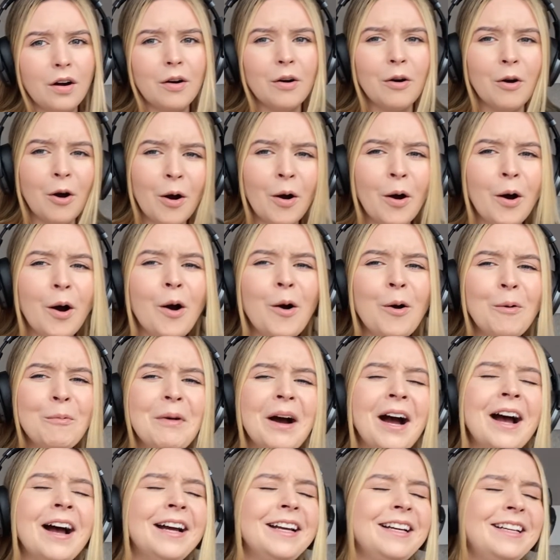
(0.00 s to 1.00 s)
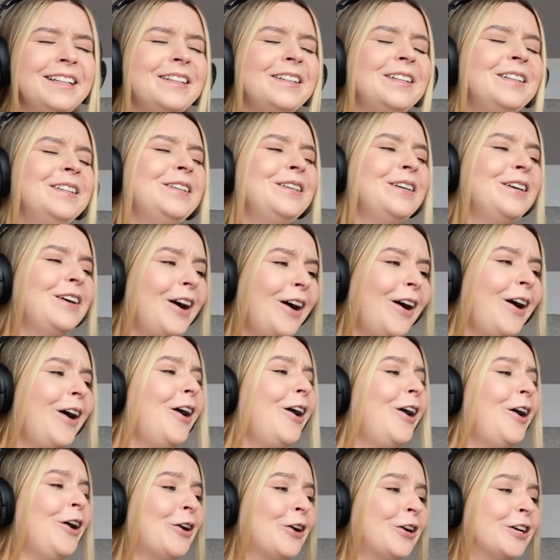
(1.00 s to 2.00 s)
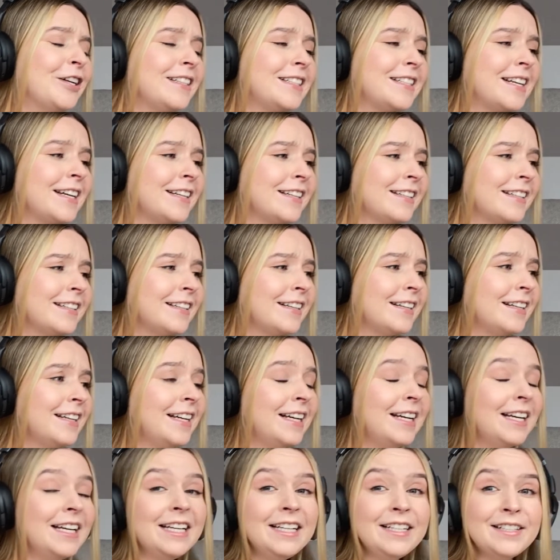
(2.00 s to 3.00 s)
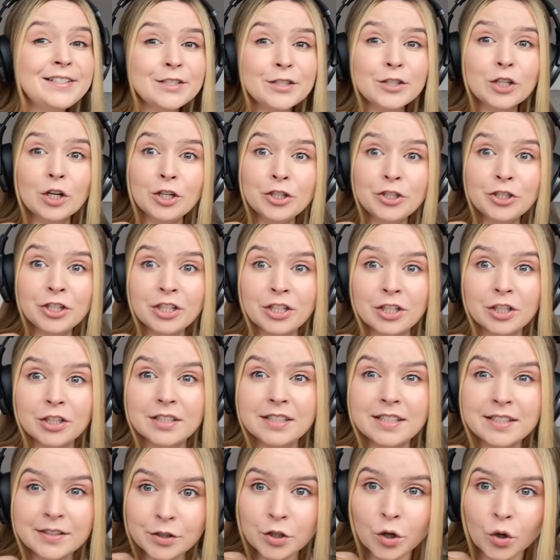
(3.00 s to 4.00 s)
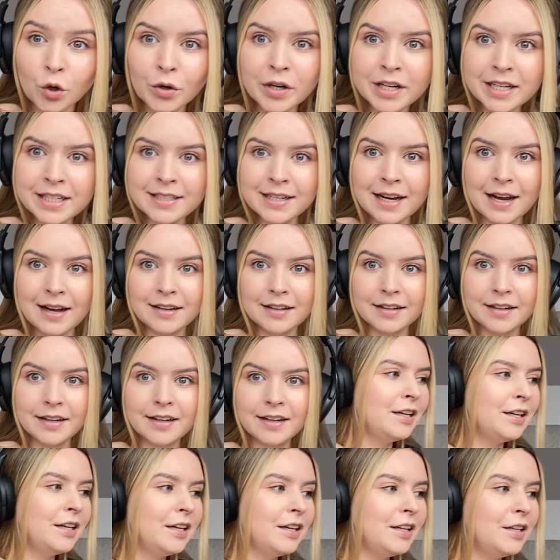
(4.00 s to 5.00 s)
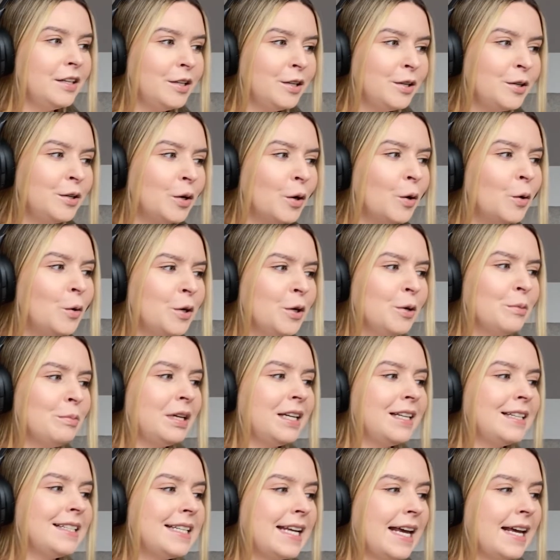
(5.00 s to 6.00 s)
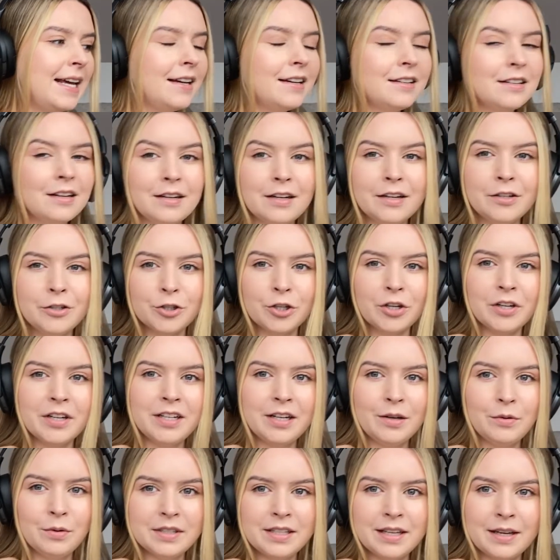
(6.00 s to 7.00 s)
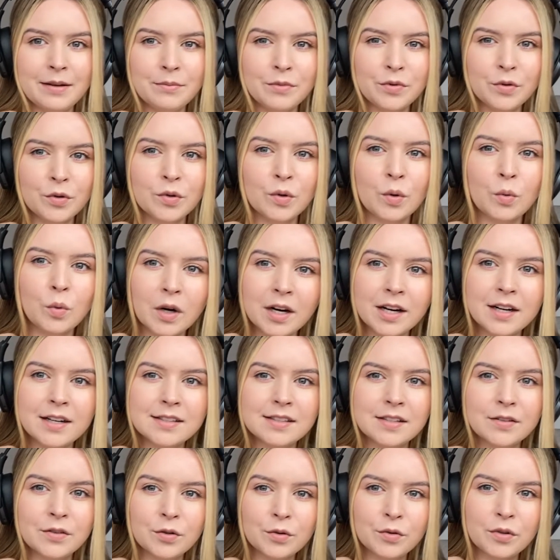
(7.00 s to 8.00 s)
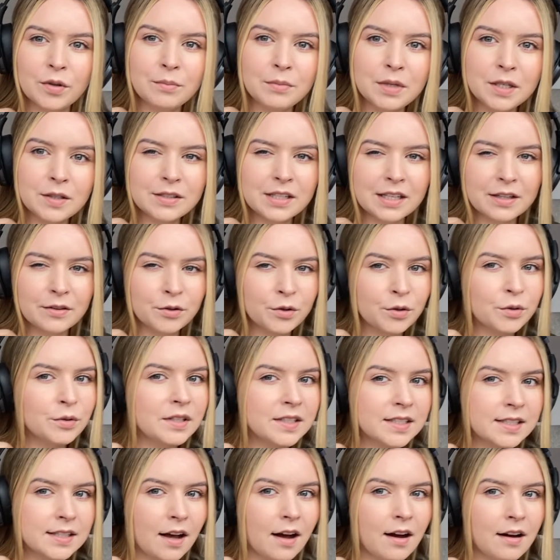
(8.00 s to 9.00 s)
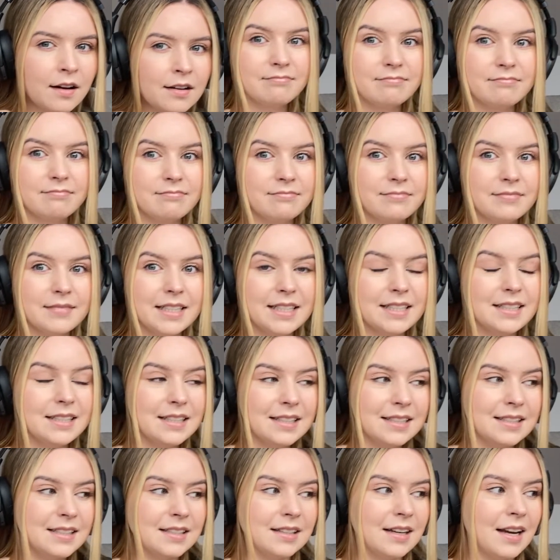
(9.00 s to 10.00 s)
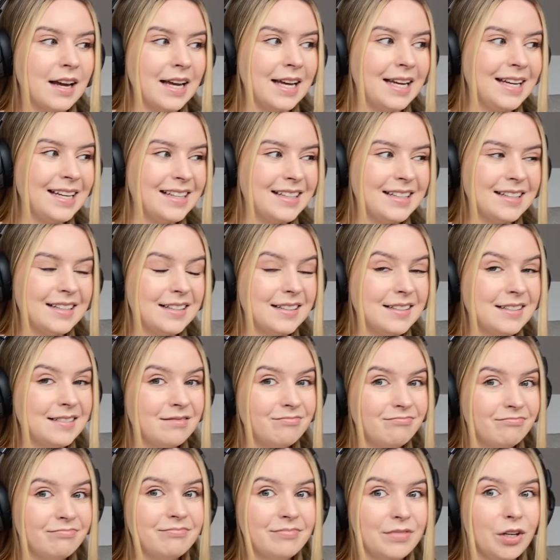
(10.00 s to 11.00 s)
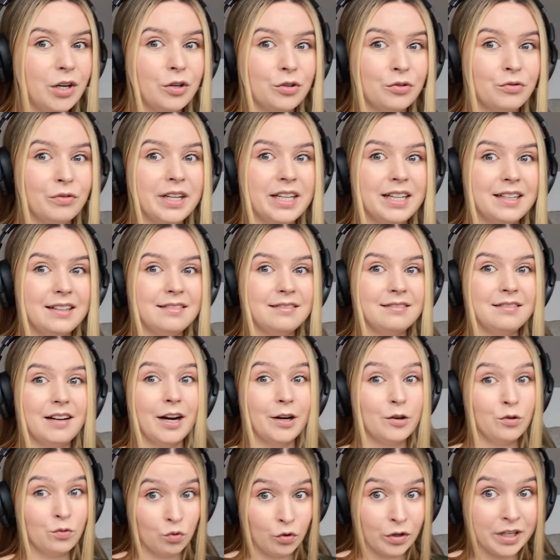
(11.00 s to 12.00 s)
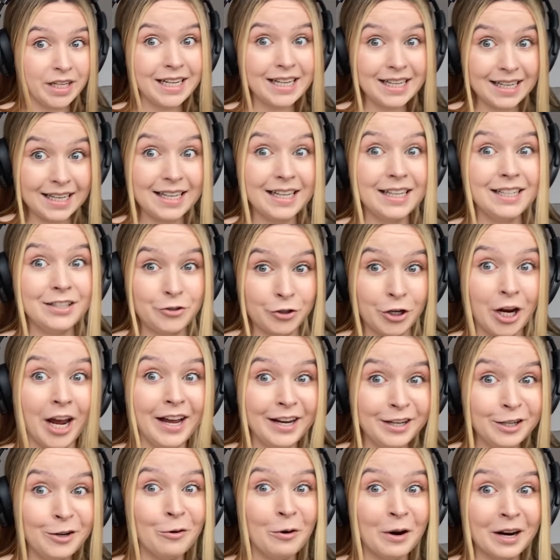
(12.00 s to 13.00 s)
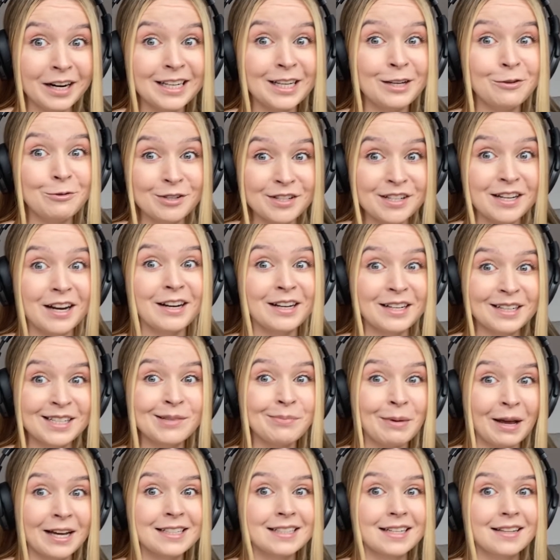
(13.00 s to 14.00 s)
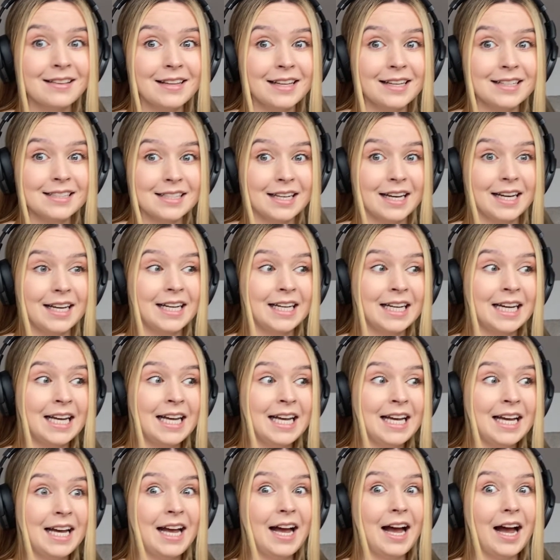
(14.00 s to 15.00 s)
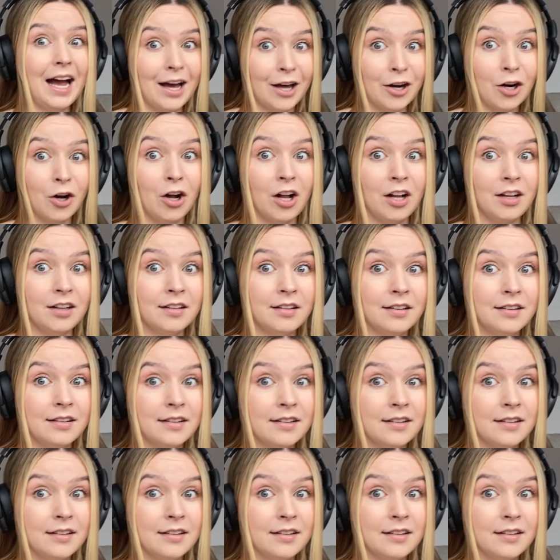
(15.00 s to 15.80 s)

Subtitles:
Oh my god! He's such a good storyteller. You know you're being taken on a journey with him through the words and through the music and through the song. This is, like, unreal. I really genuinely was not expecting this, like, at all.